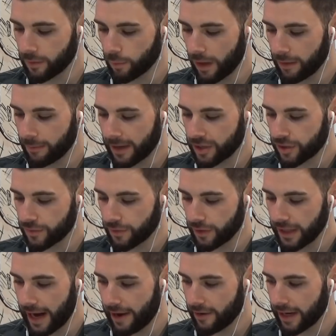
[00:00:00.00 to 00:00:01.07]
a well-matched
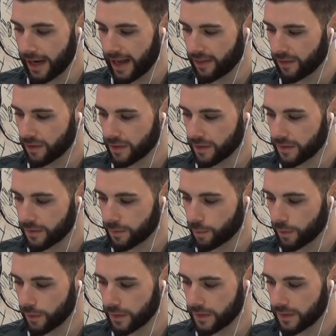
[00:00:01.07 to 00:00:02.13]
fight. Eric Anders
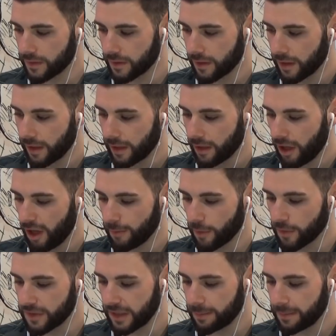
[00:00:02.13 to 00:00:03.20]
was
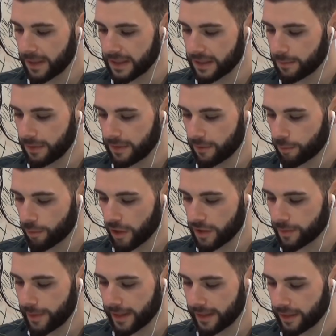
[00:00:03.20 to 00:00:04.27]
almost tipped as a bit of a
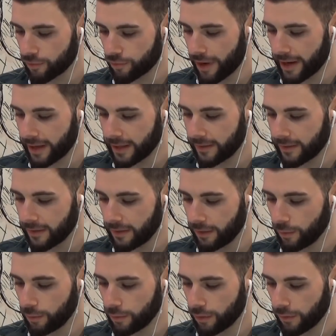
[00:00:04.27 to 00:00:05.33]
prospect, and he's ran into
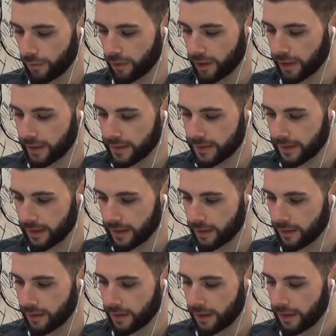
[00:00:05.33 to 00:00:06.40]
two tough guys
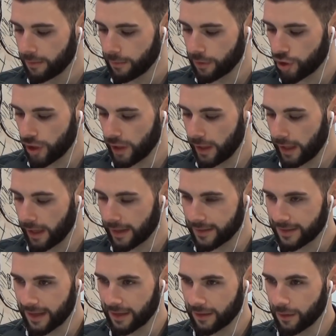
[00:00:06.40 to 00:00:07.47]
in Machida and
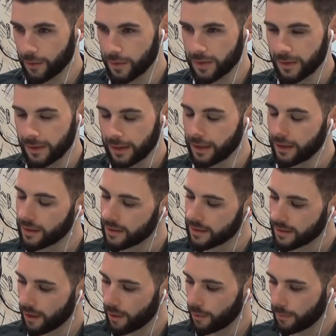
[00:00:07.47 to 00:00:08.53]
Santos.
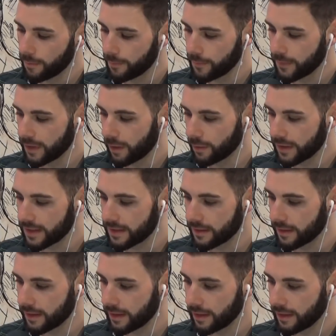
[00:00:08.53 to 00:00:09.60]
So, you know, this
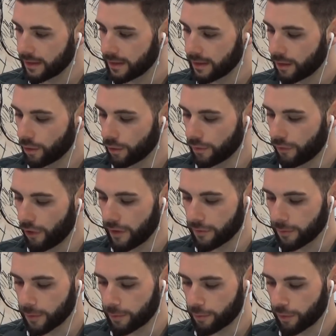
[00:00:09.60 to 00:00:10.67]
is a good fight
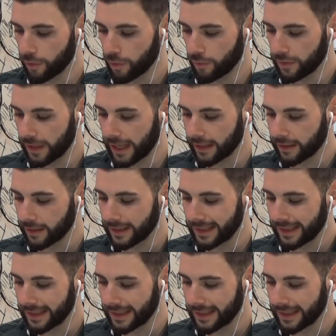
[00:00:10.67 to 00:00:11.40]
for him to prove that